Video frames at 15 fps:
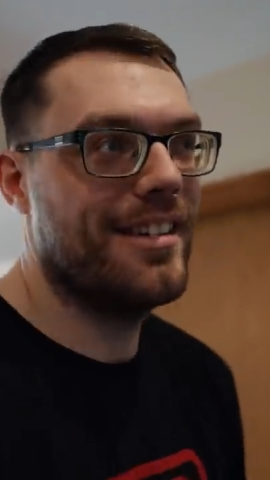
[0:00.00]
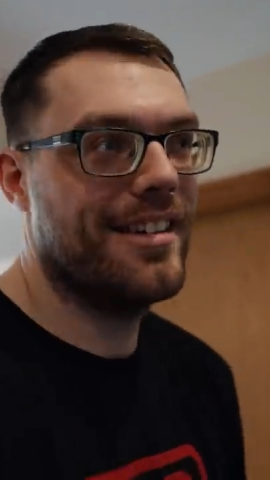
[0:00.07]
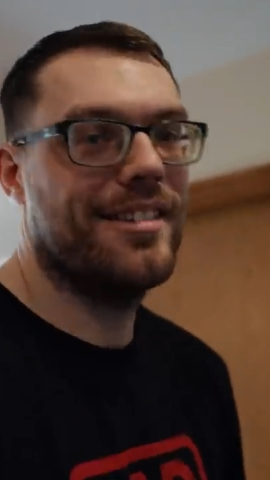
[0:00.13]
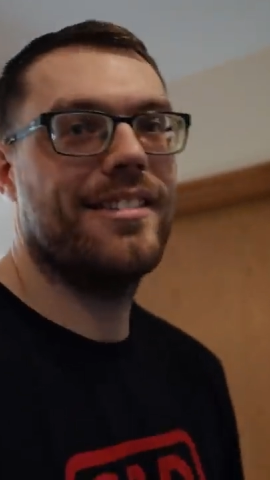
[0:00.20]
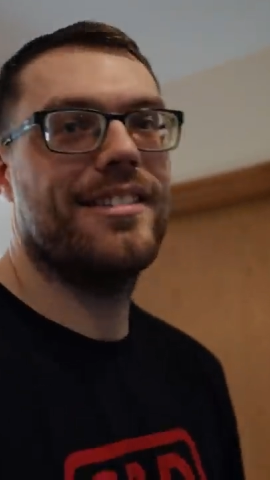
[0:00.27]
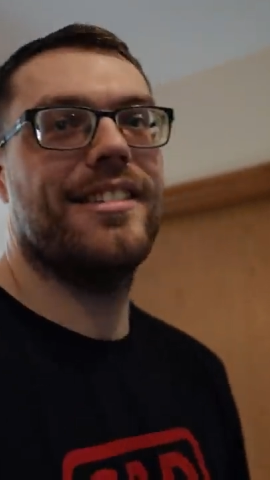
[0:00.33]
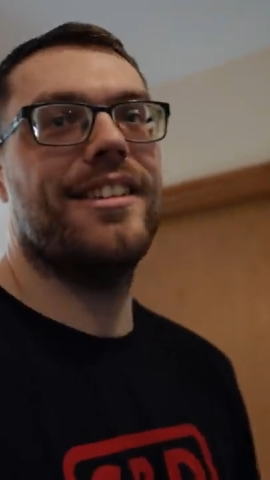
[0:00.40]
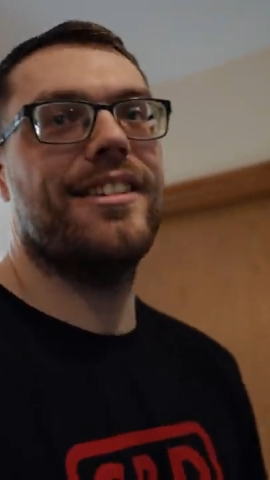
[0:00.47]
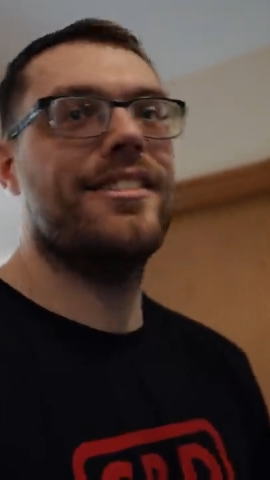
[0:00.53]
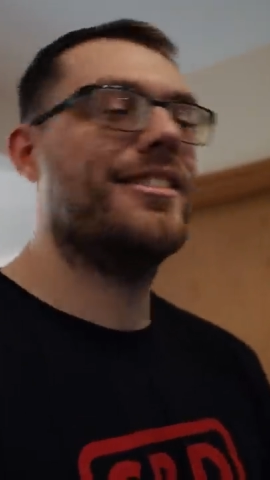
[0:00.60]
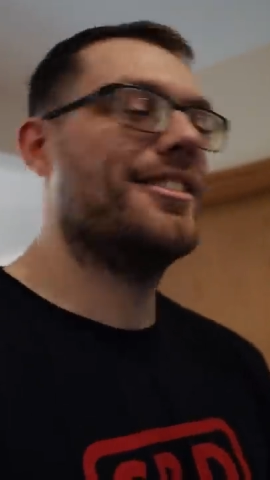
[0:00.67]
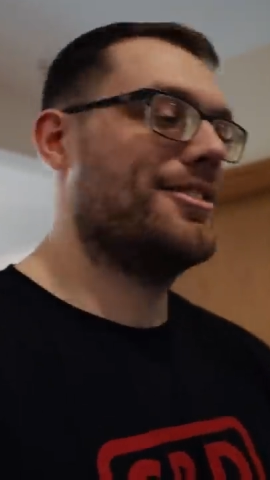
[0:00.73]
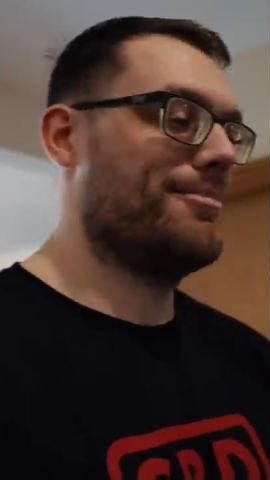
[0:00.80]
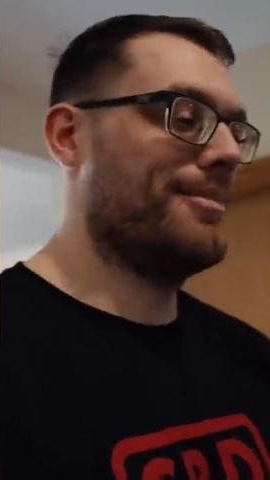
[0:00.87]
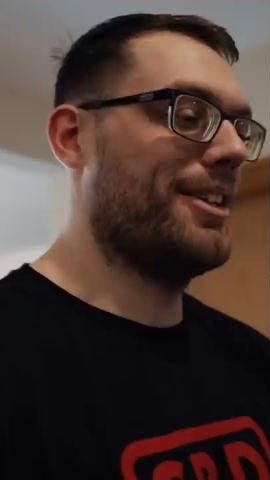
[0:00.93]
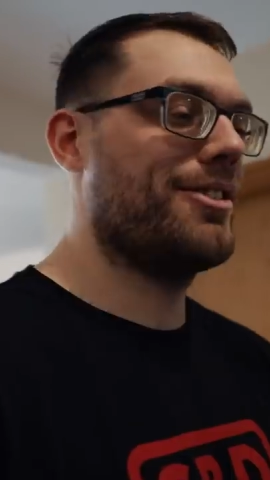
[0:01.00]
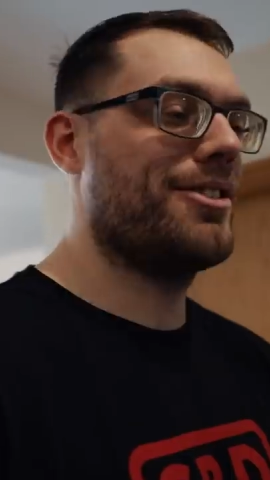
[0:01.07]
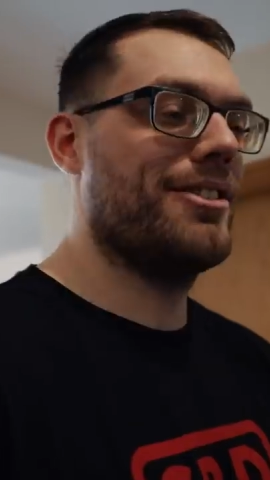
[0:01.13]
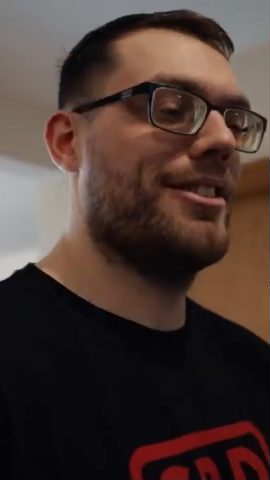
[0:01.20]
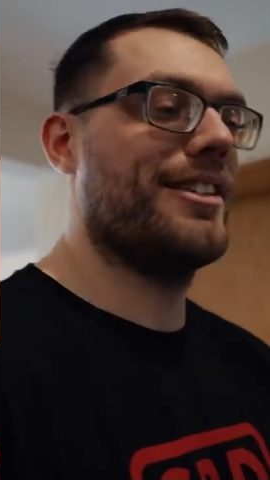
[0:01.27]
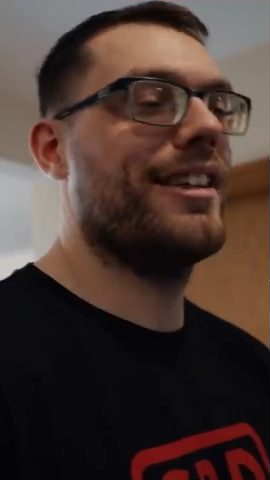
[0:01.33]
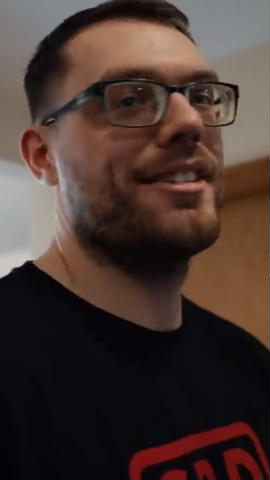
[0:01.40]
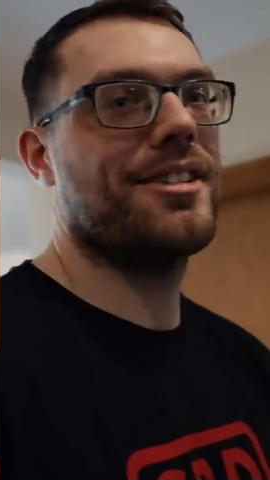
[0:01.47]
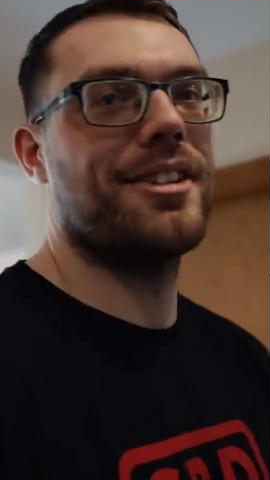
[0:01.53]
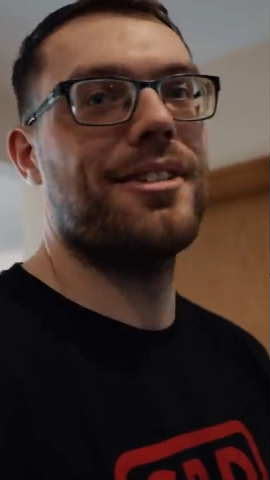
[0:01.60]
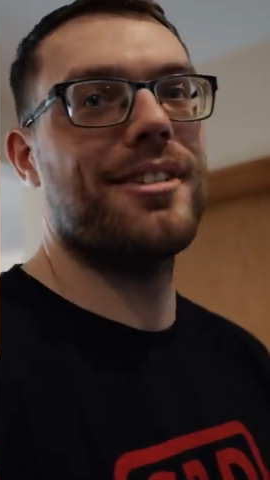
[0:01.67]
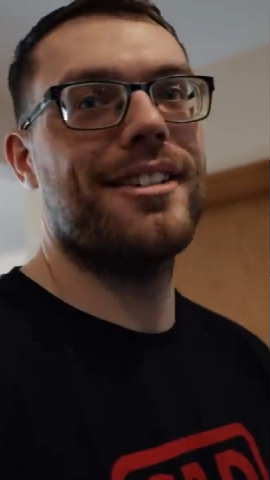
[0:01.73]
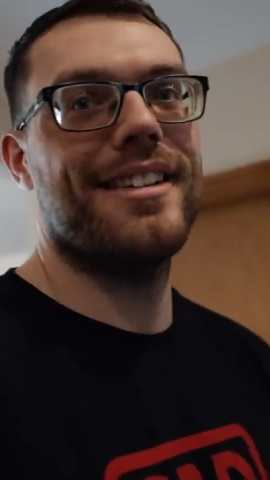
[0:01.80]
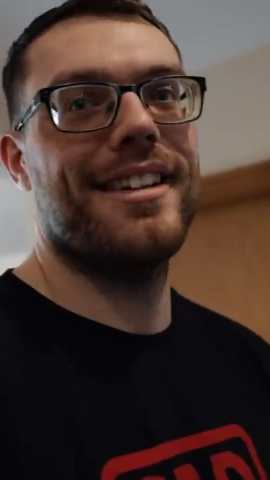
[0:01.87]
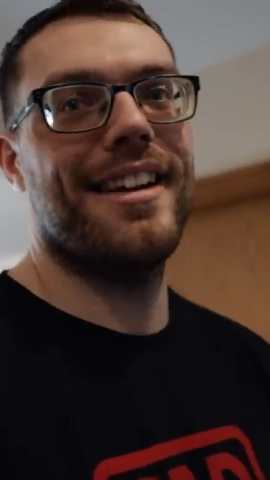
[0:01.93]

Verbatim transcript: I'll just make sure it gets cooked